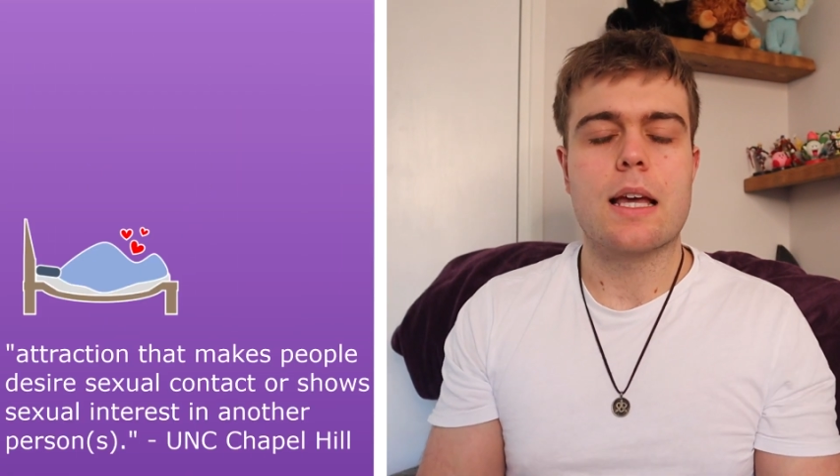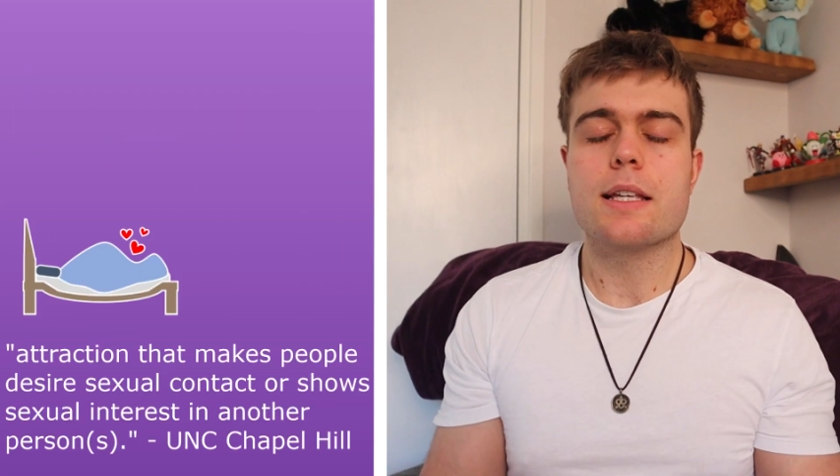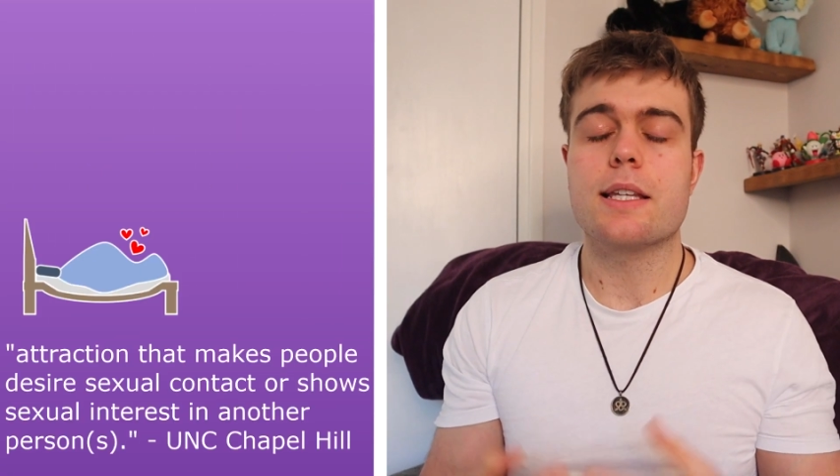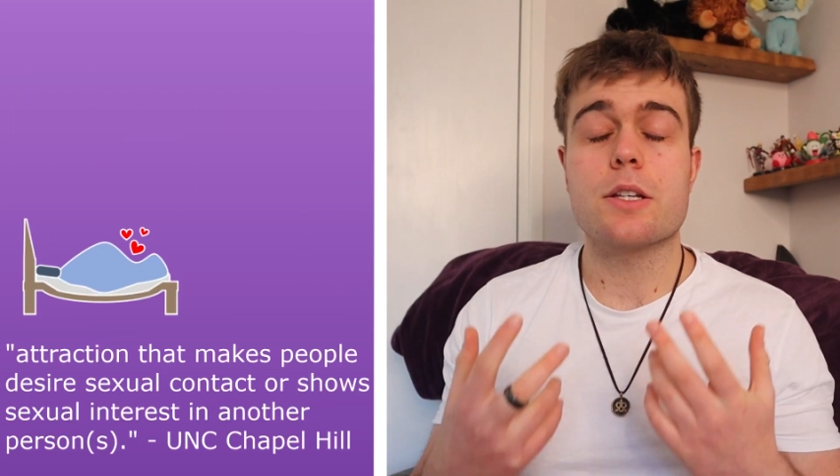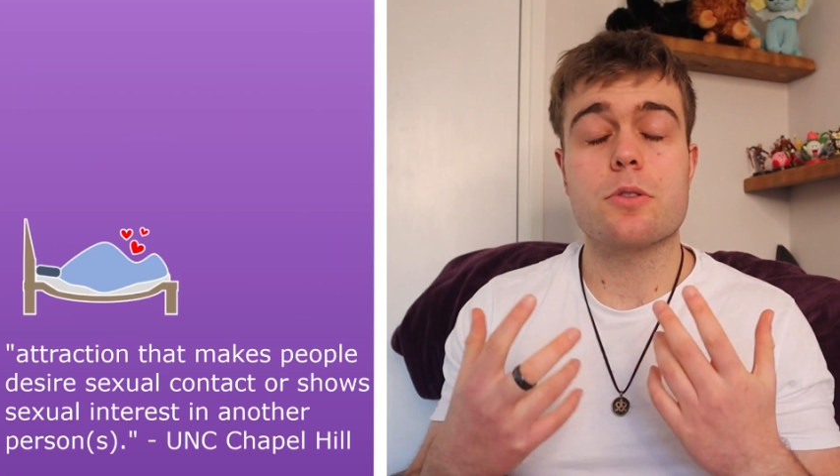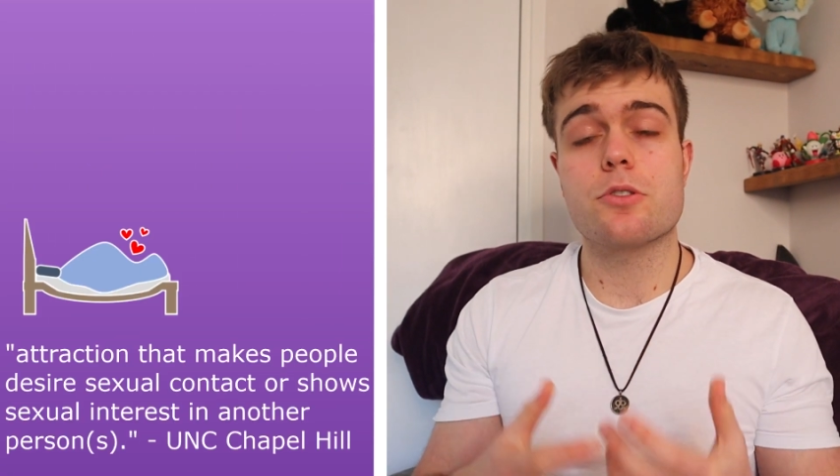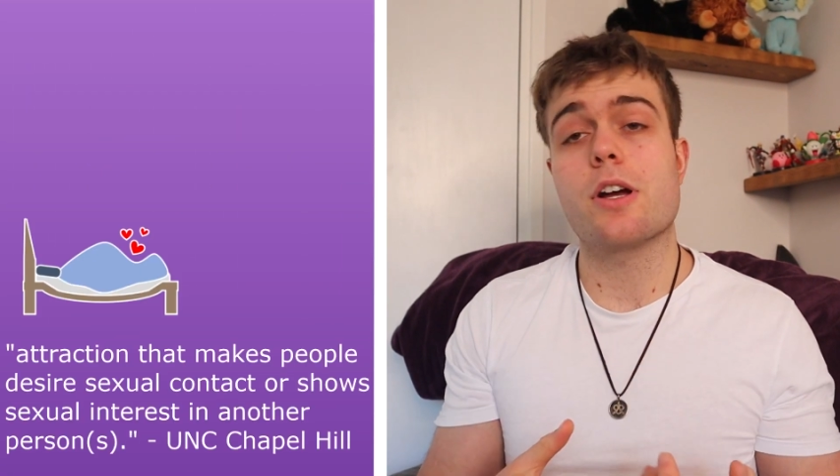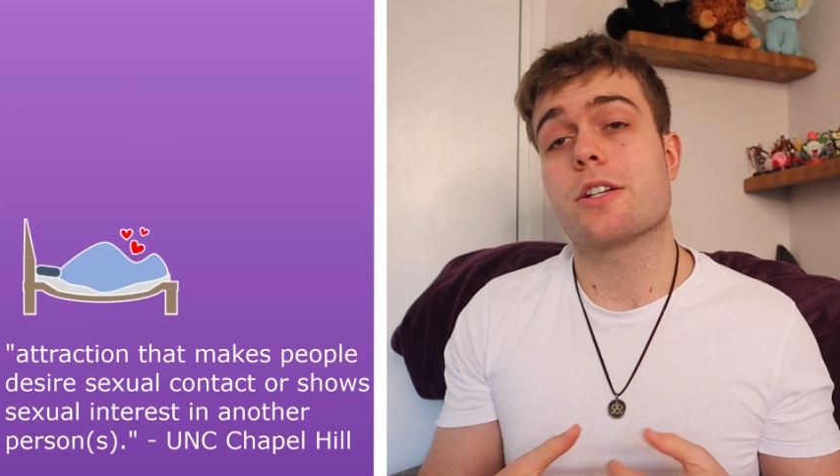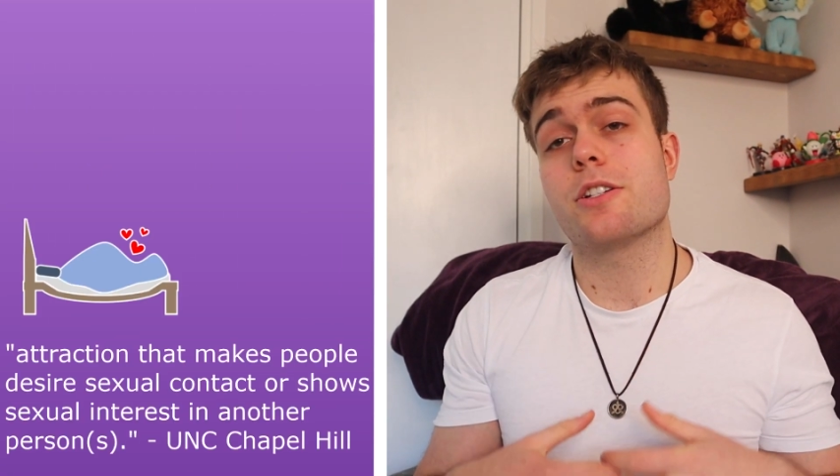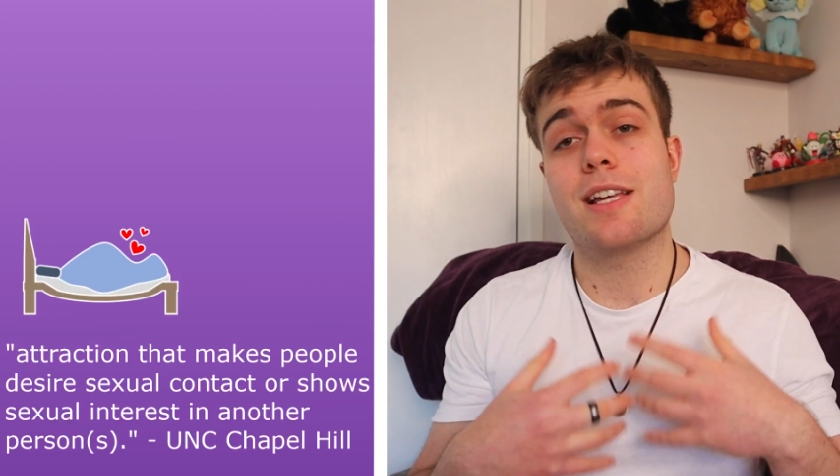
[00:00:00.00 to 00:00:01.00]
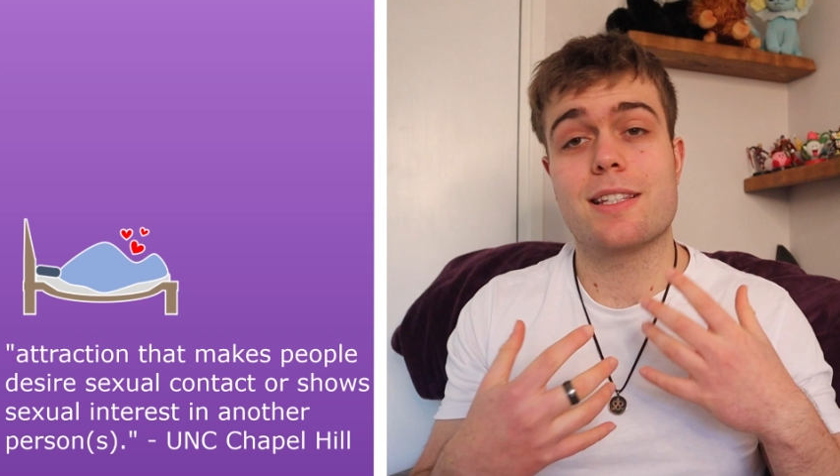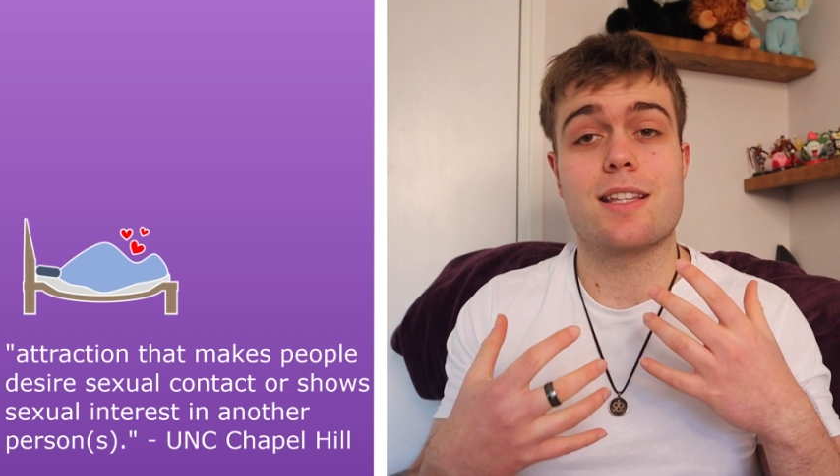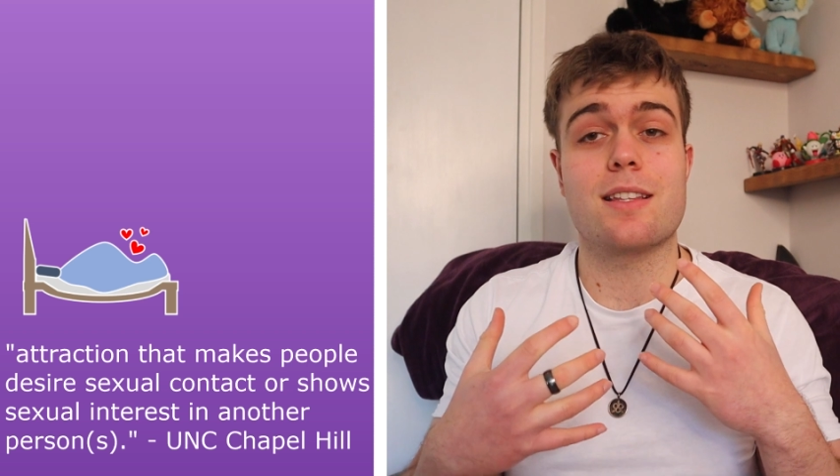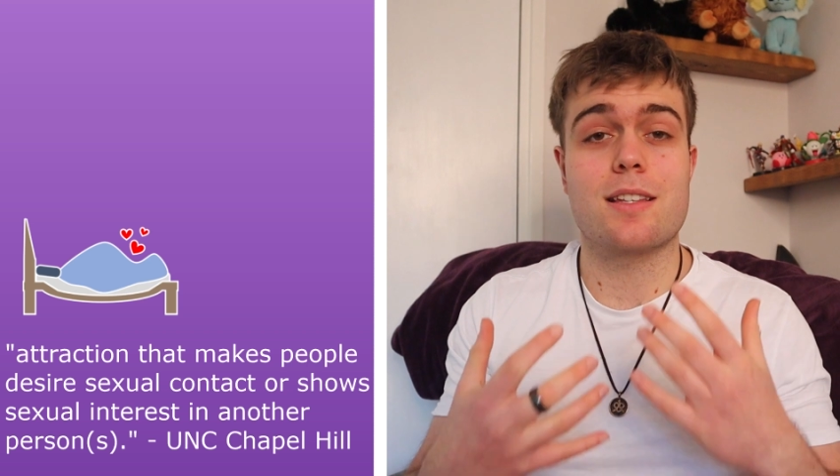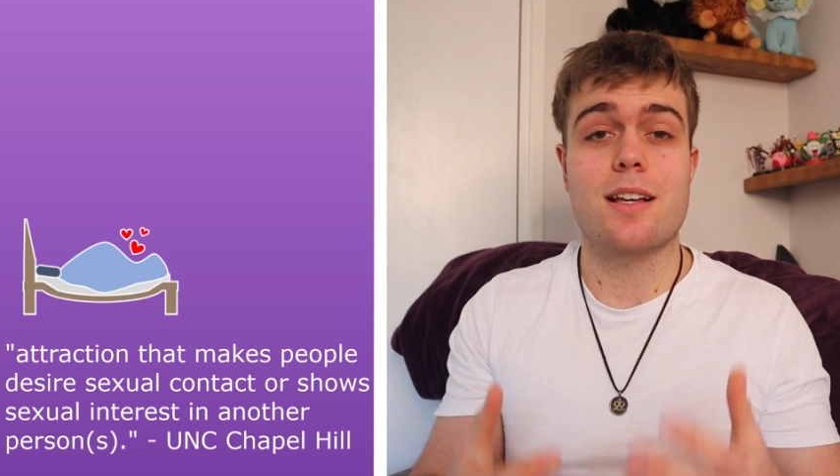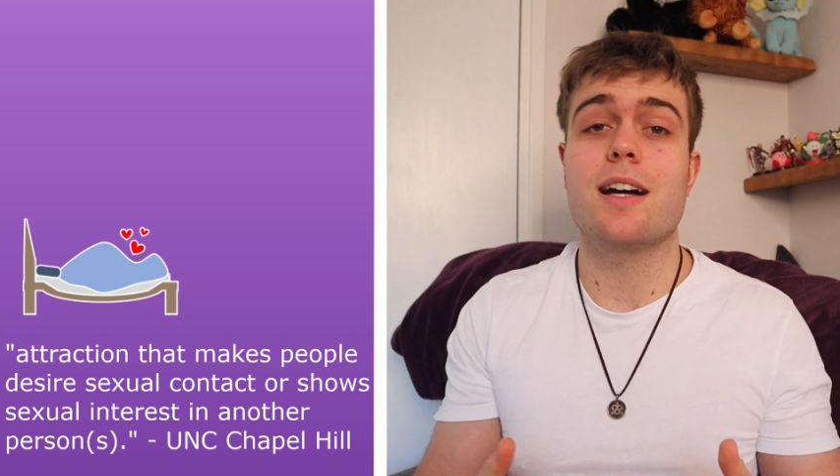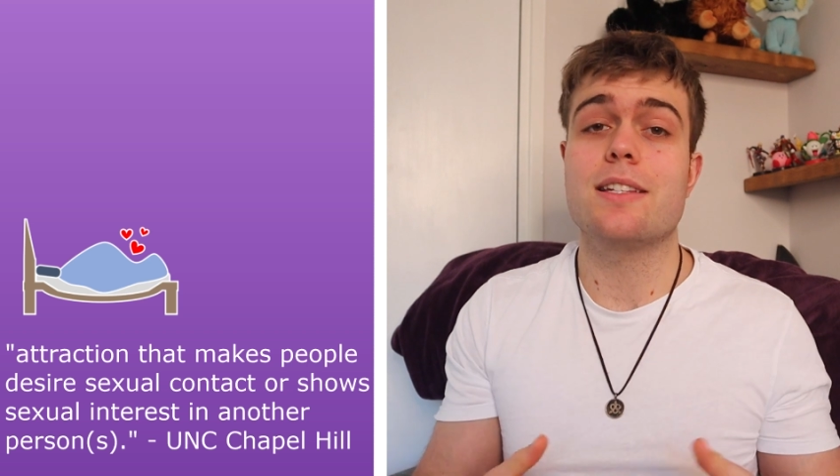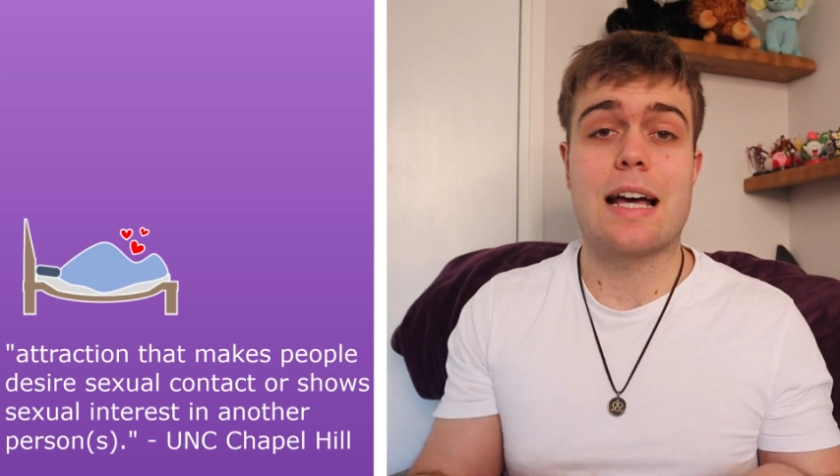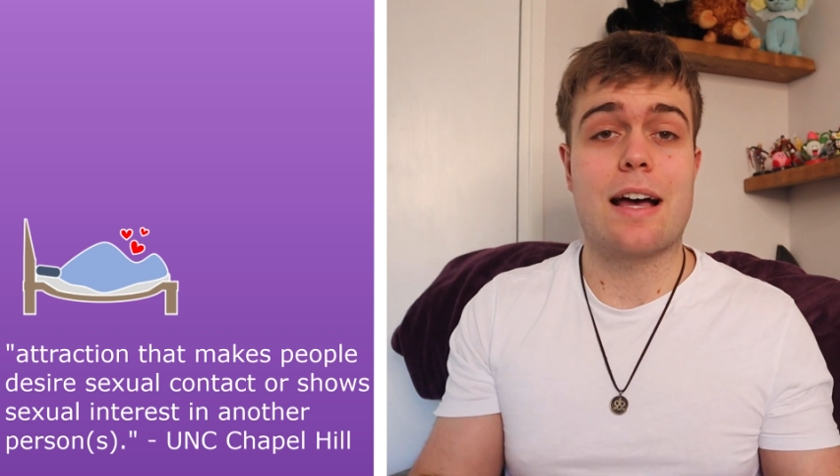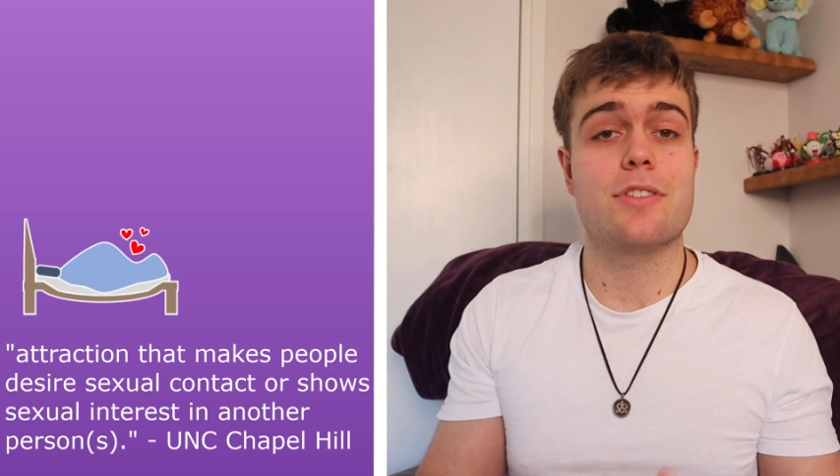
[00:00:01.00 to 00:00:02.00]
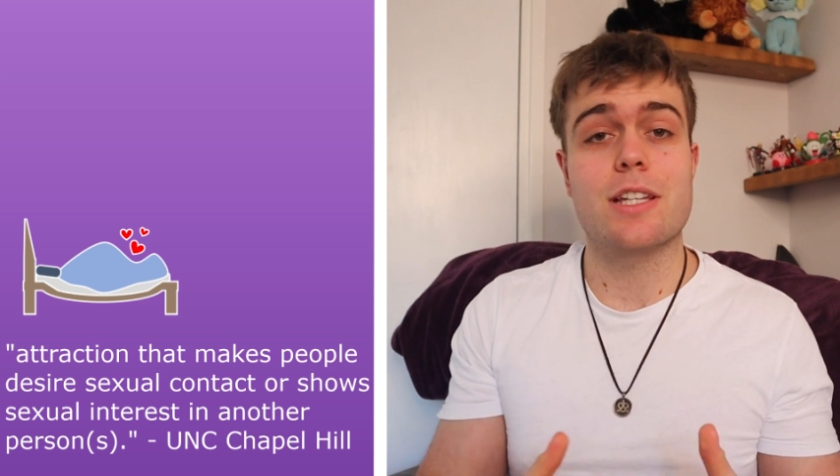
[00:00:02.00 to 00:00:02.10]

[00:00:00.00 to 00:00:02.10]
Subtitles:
Sexual attraction is the desire to have